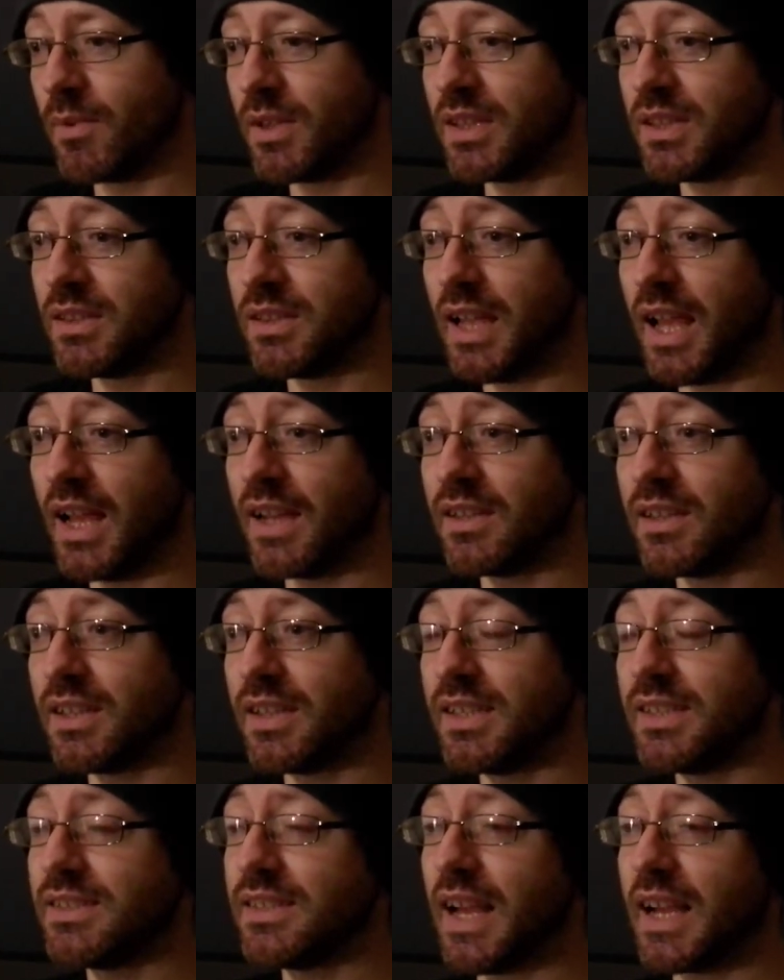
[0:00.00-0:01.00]
and and it
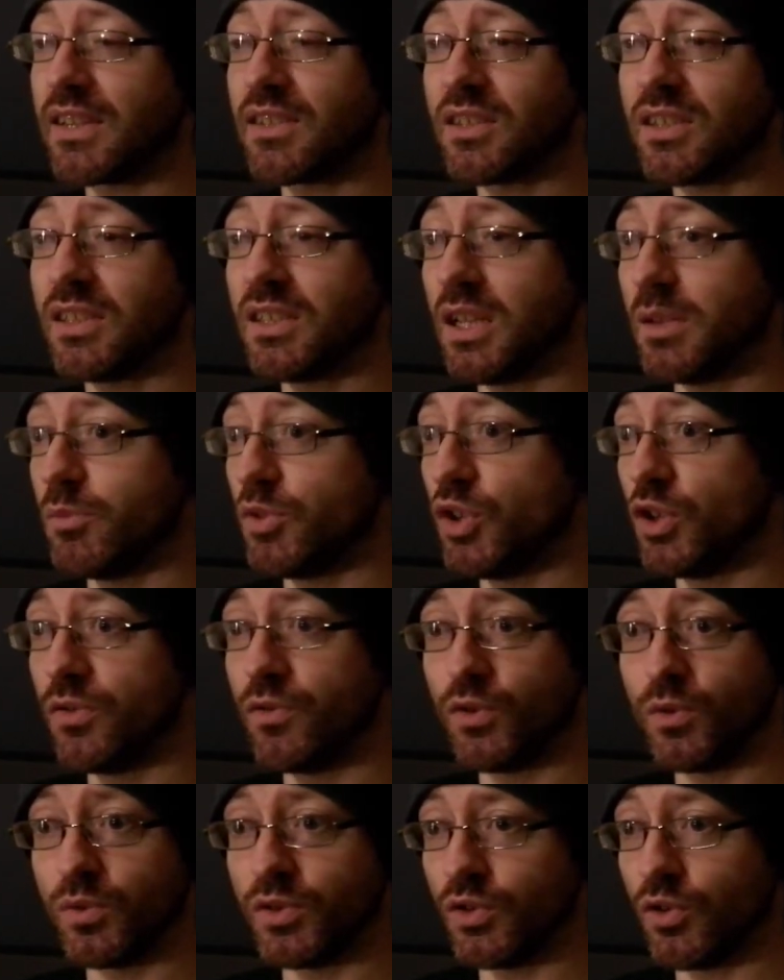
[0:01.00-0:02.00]
is actually a
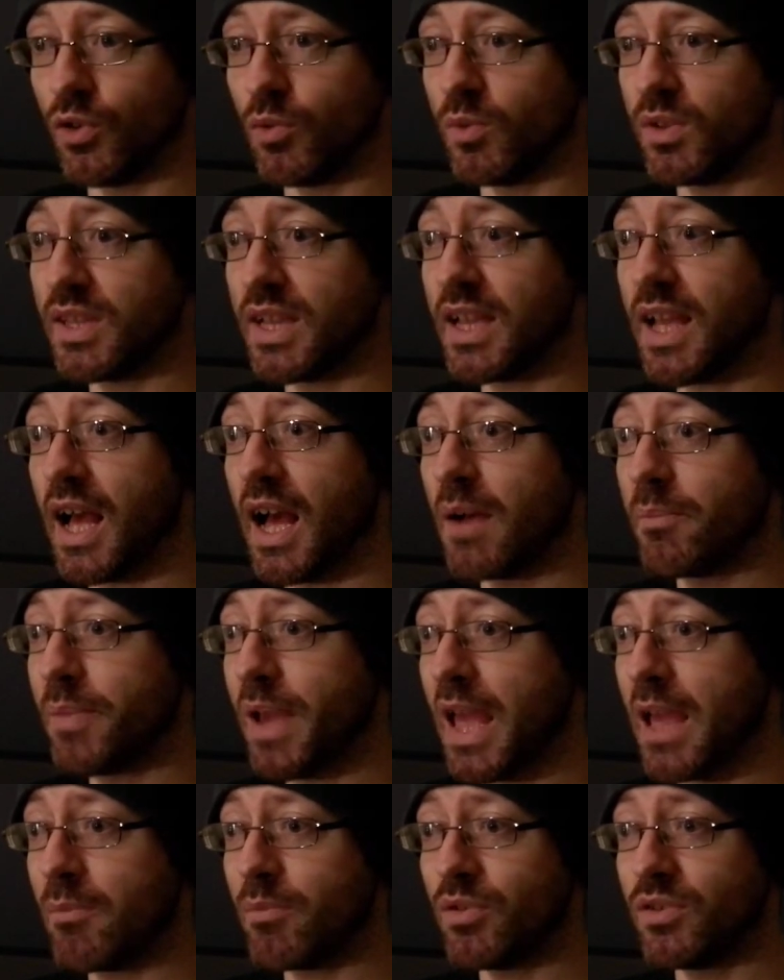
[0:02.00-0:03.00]
beautiful resort where they are
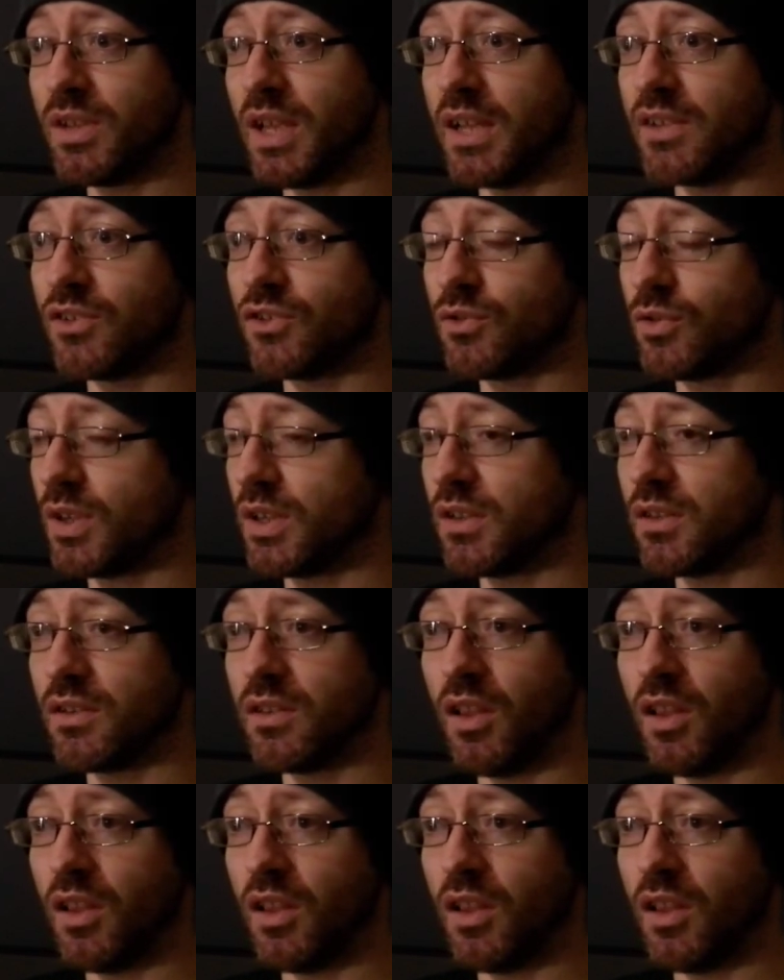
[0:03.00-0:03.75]
pampered and treated